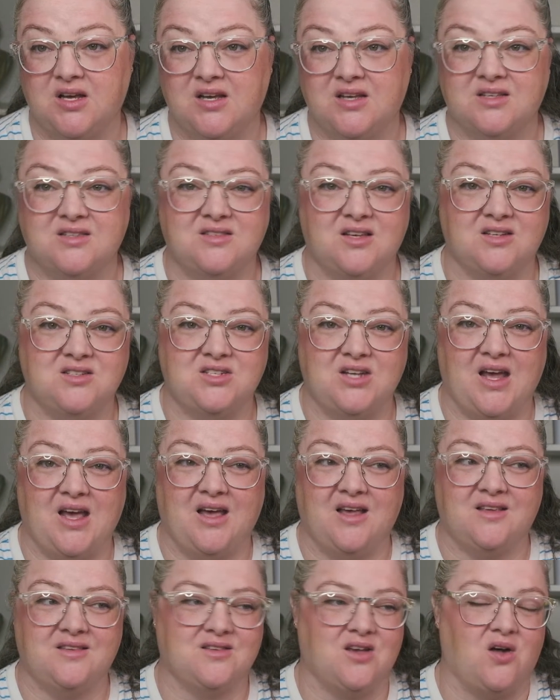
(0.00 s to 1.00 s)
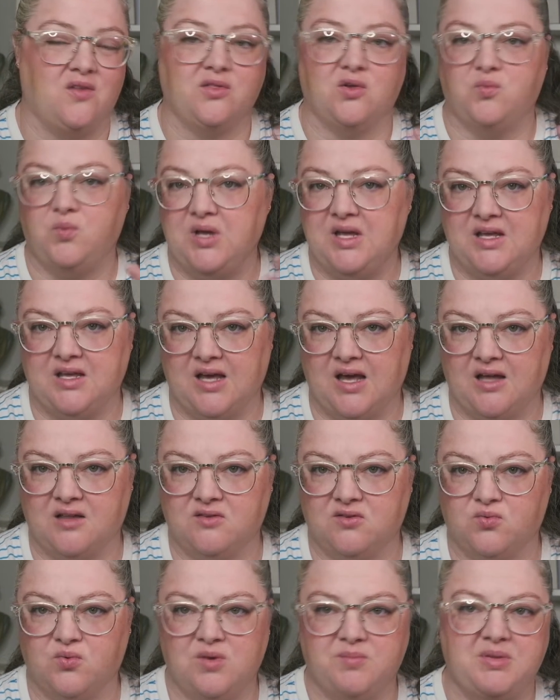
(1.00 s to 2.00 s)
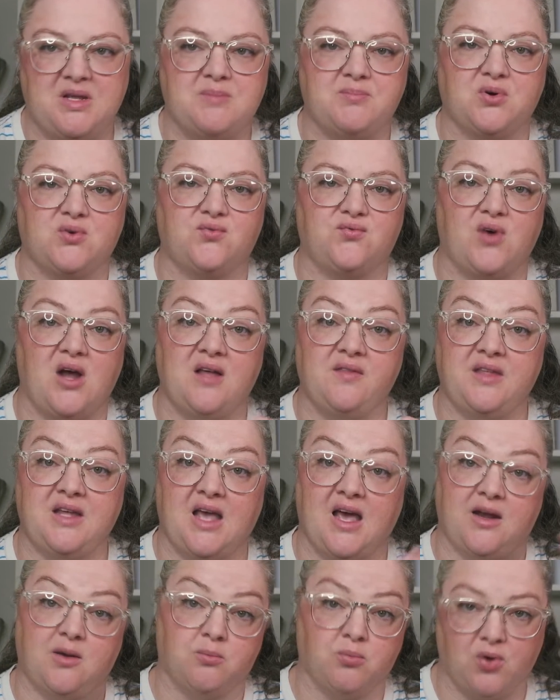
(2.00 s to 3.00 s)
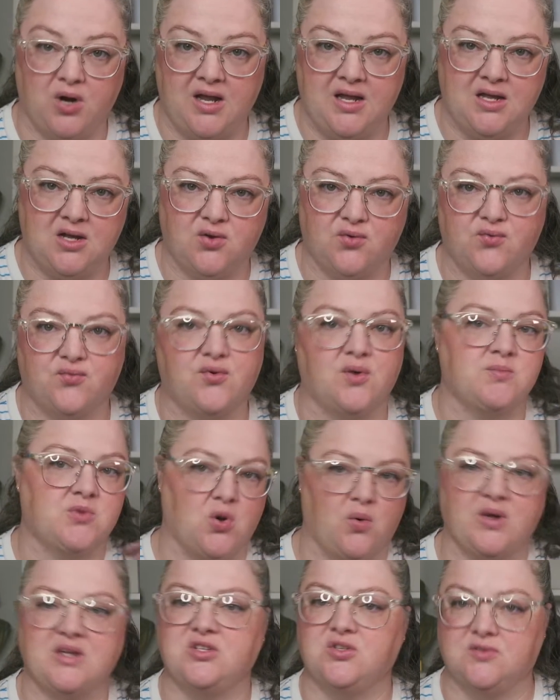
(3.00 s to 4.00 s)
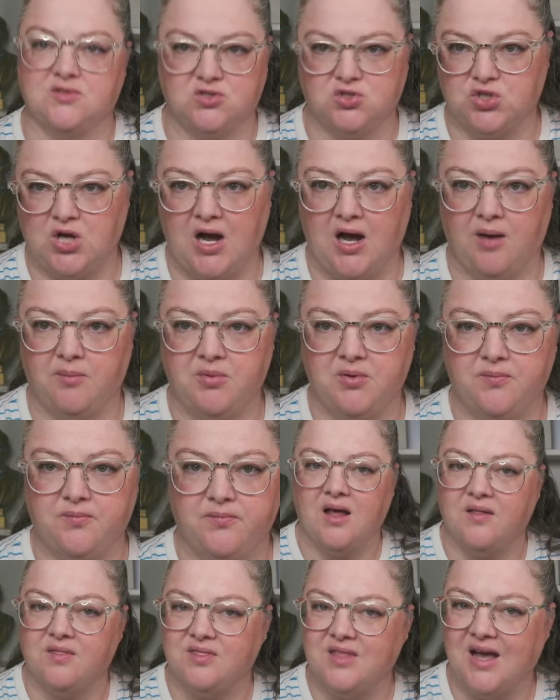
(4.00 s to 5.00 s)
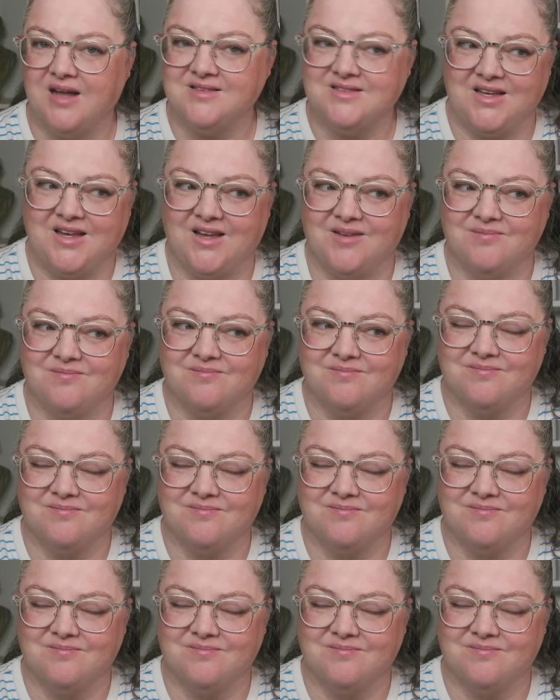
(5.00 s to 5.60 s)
such as on the weekends when people finally had a break from going to their job. That's it.